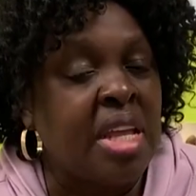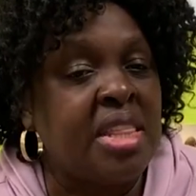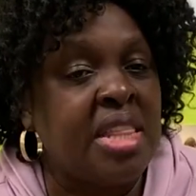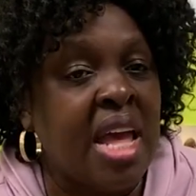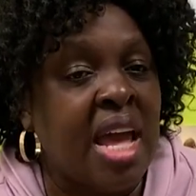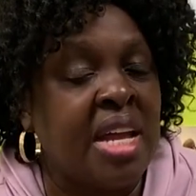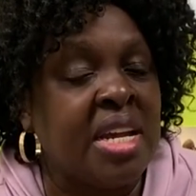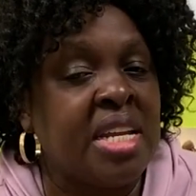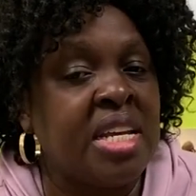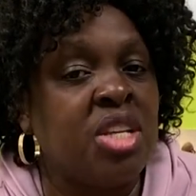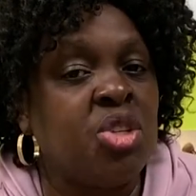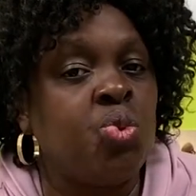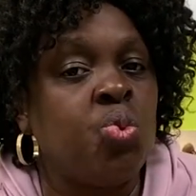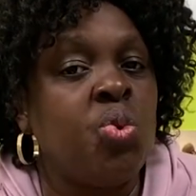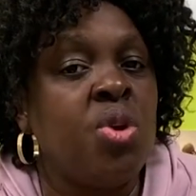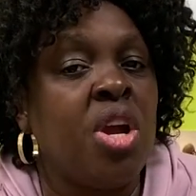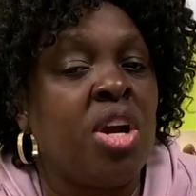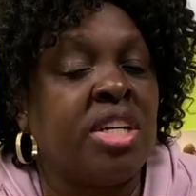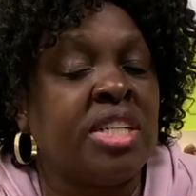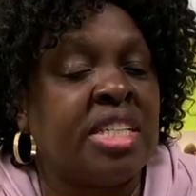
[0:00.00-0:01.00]
That is,
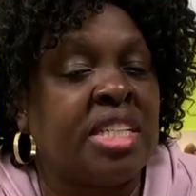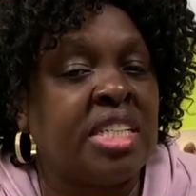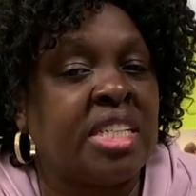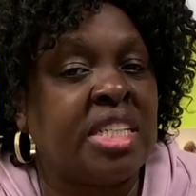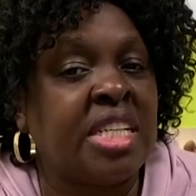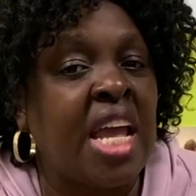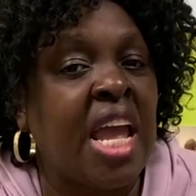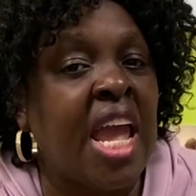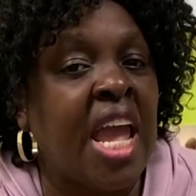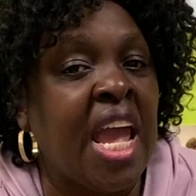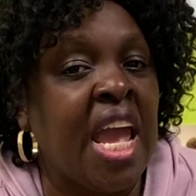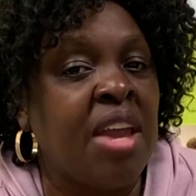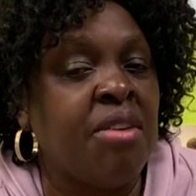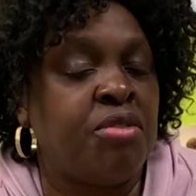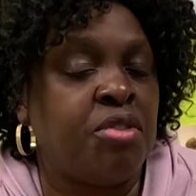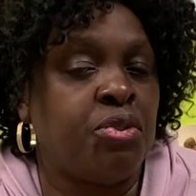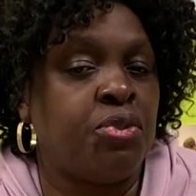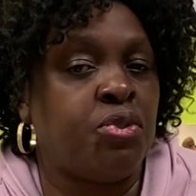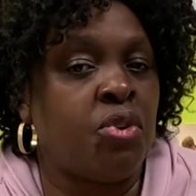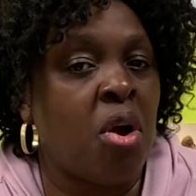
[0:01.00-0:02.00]
we are
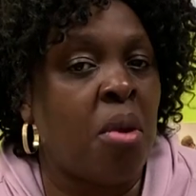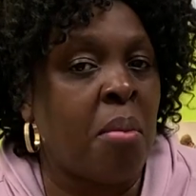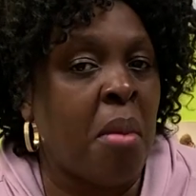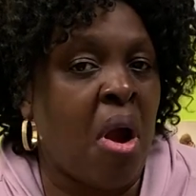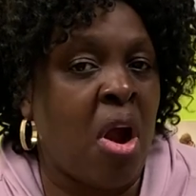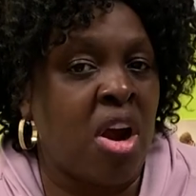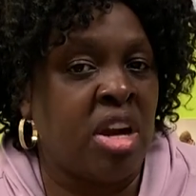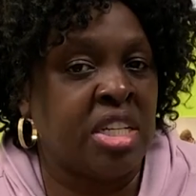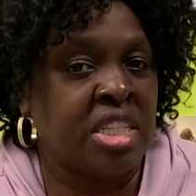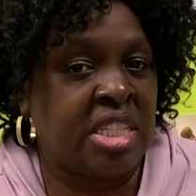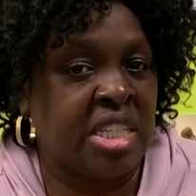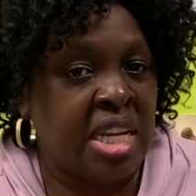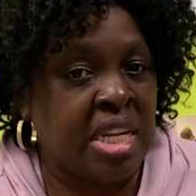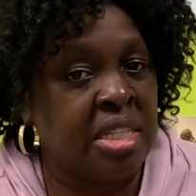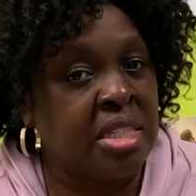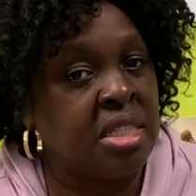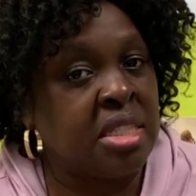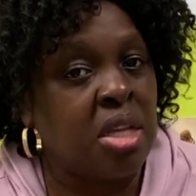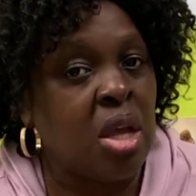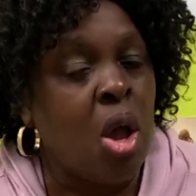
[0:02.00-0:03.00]
saved from our
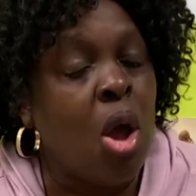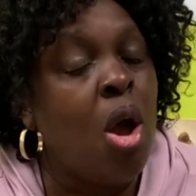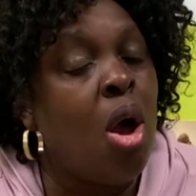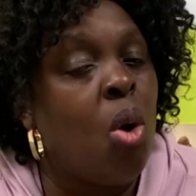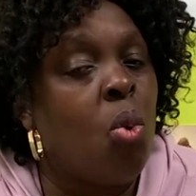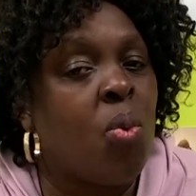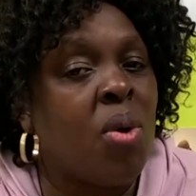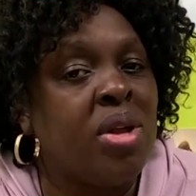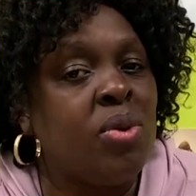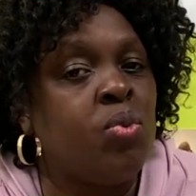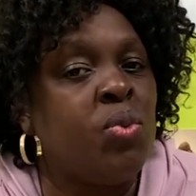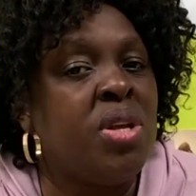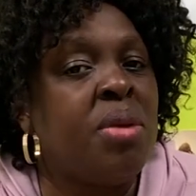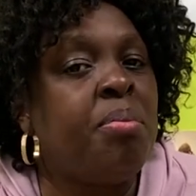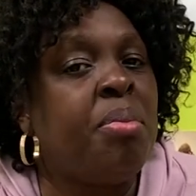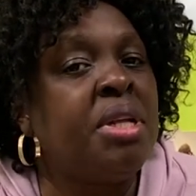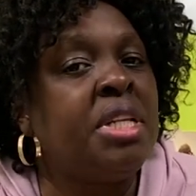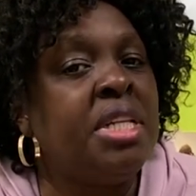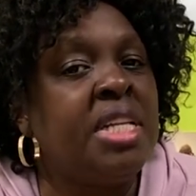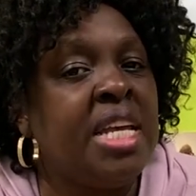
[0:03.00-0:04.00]
sins. When we
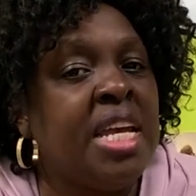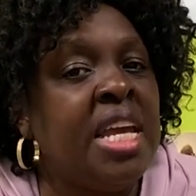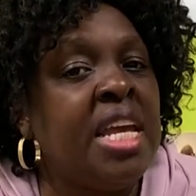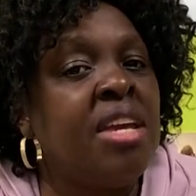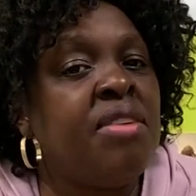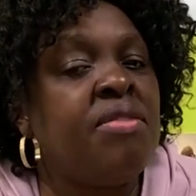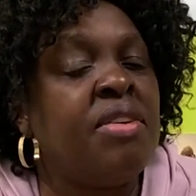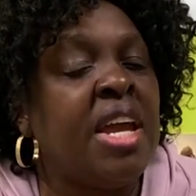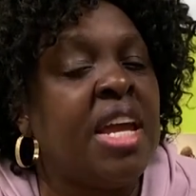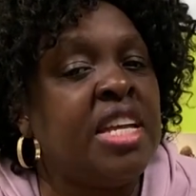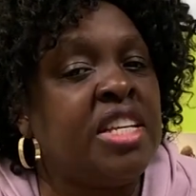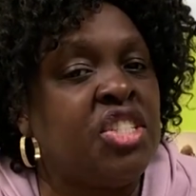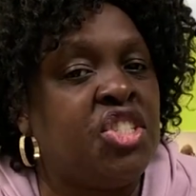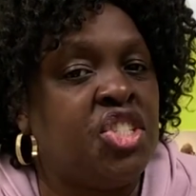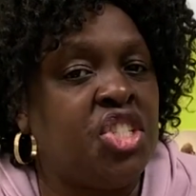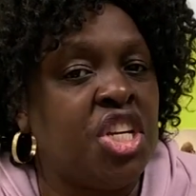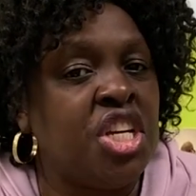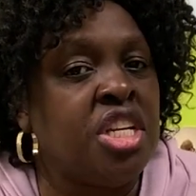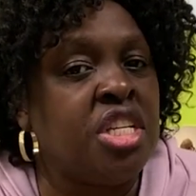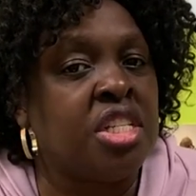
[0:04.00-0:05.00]
believe in
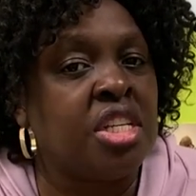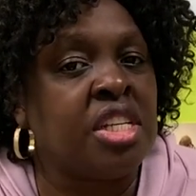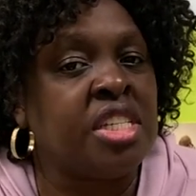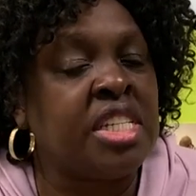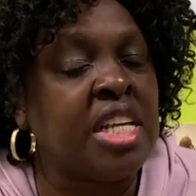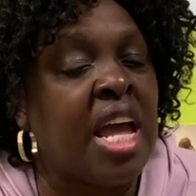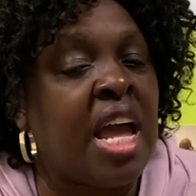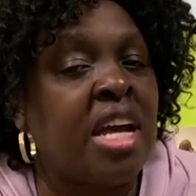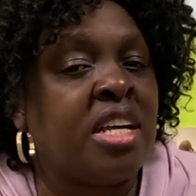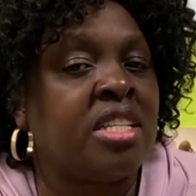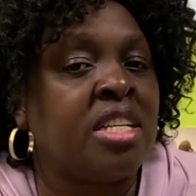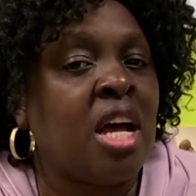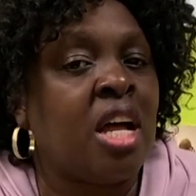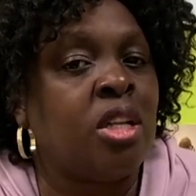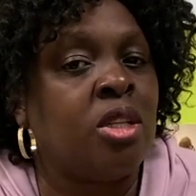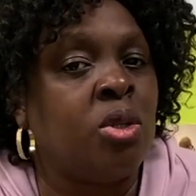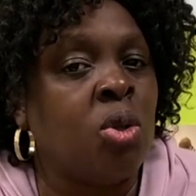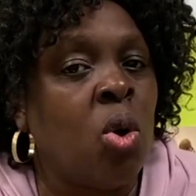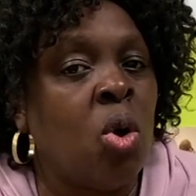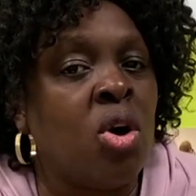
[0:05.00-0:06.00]
Jesus as our
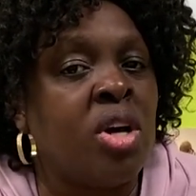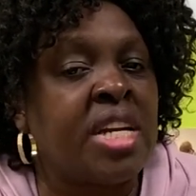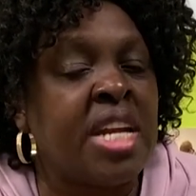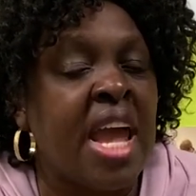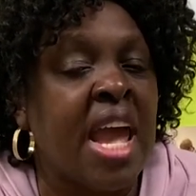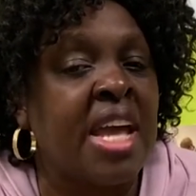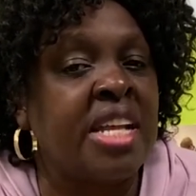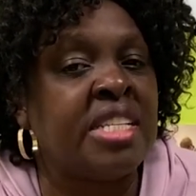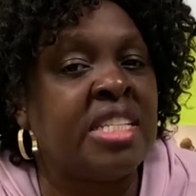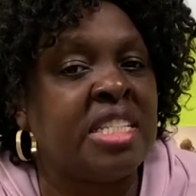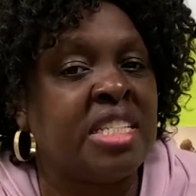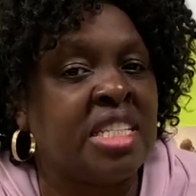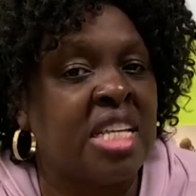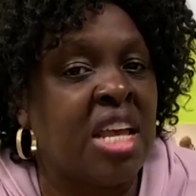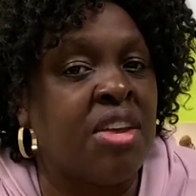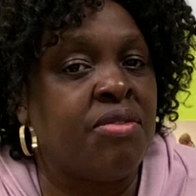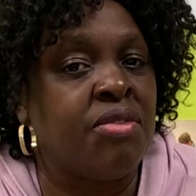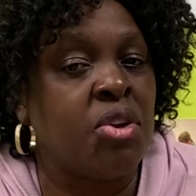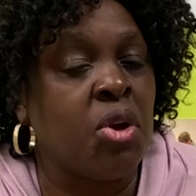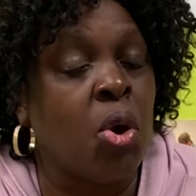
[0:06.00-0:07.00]
Lord and
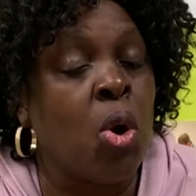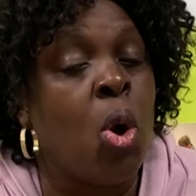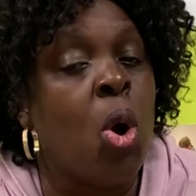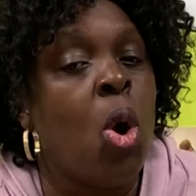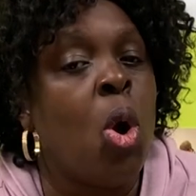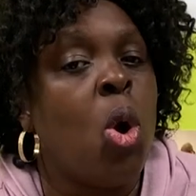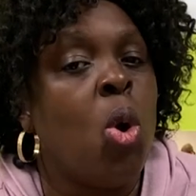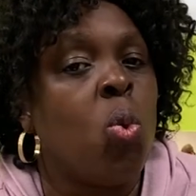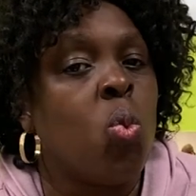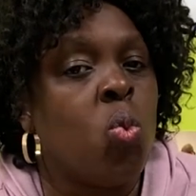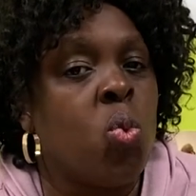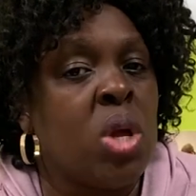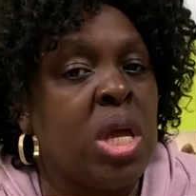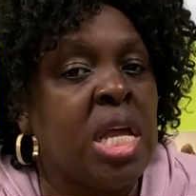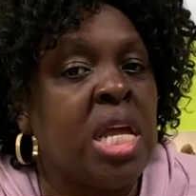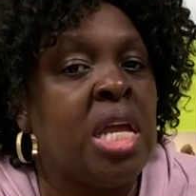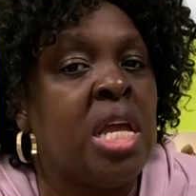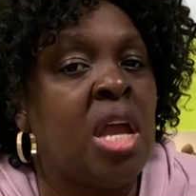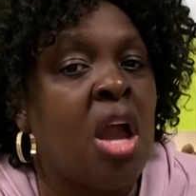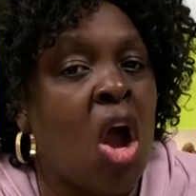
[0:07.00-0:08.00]
Savior,
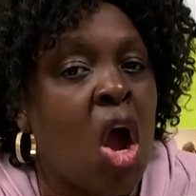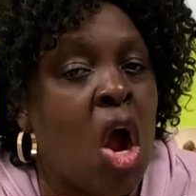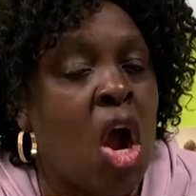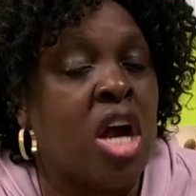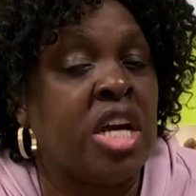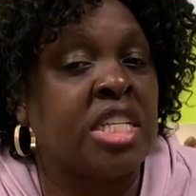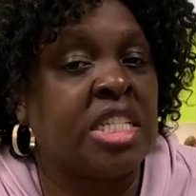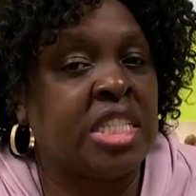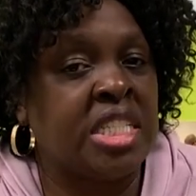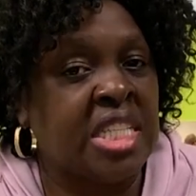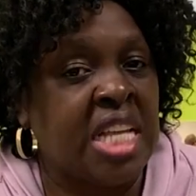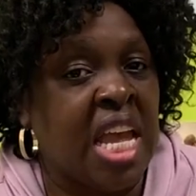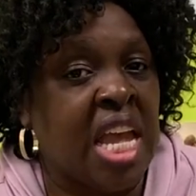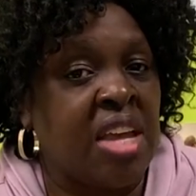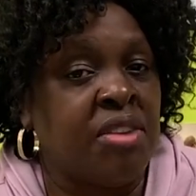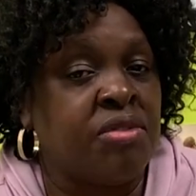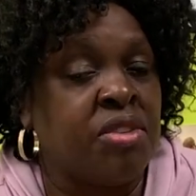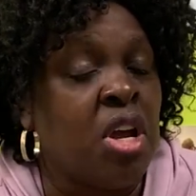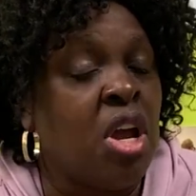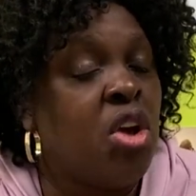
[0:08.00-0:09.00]
we are
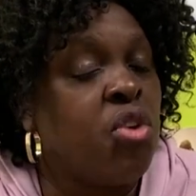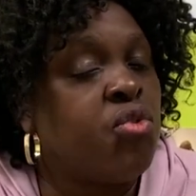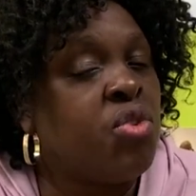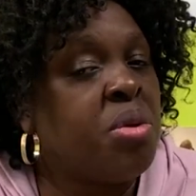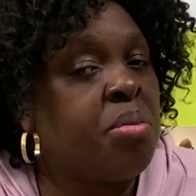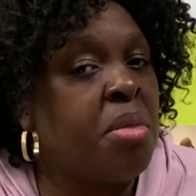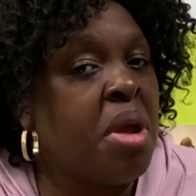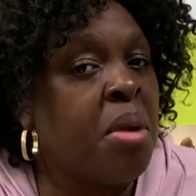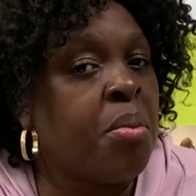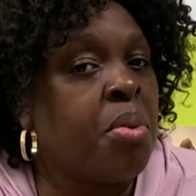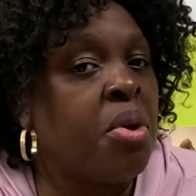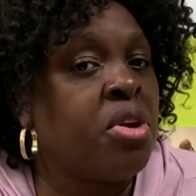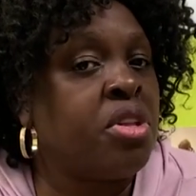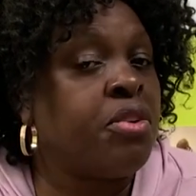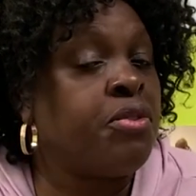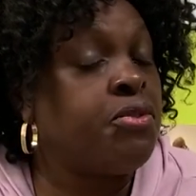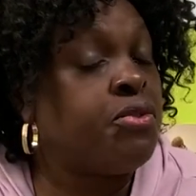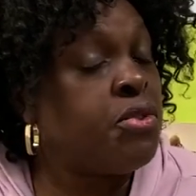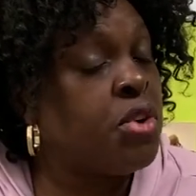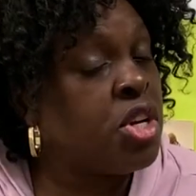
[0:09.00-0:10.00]
saved. Remember,
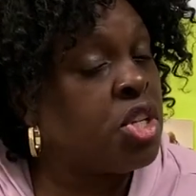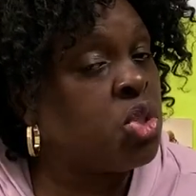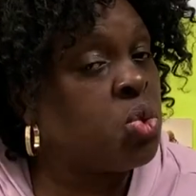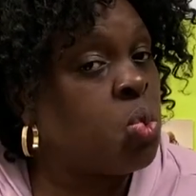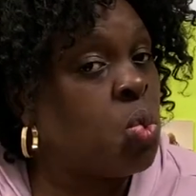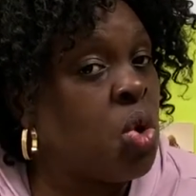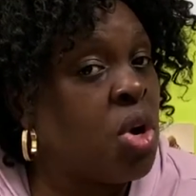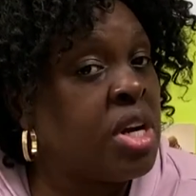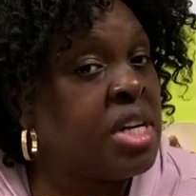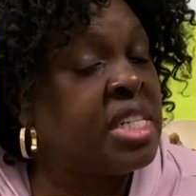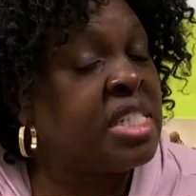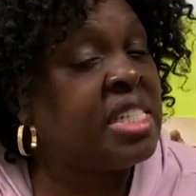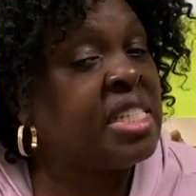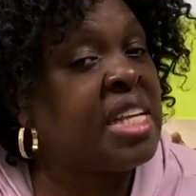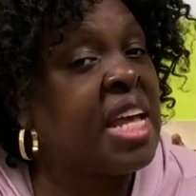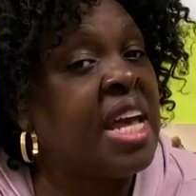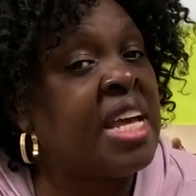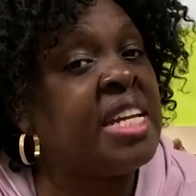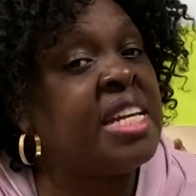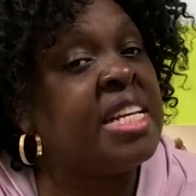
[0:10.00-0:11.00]
the first word
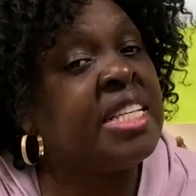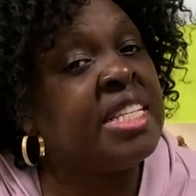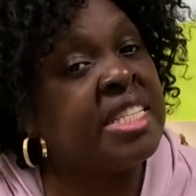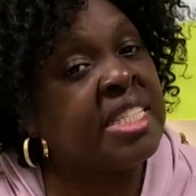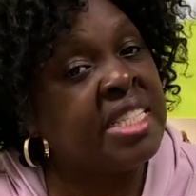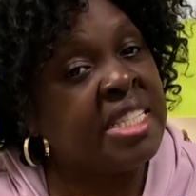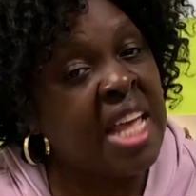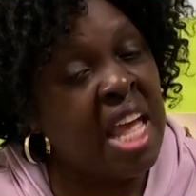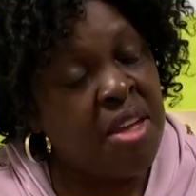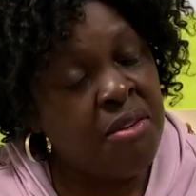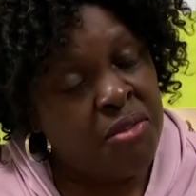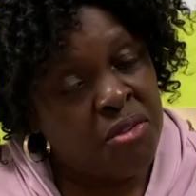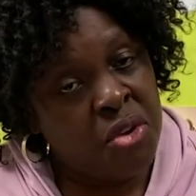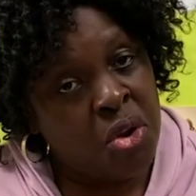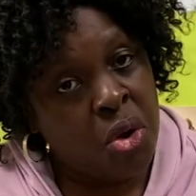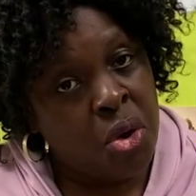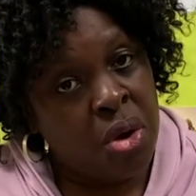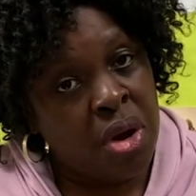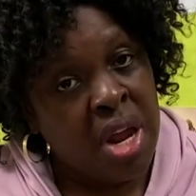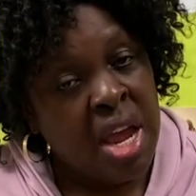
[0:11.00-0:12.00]
said
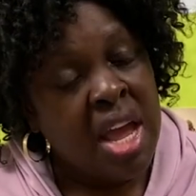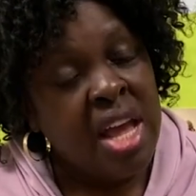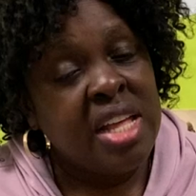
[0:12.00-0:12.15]
Savior.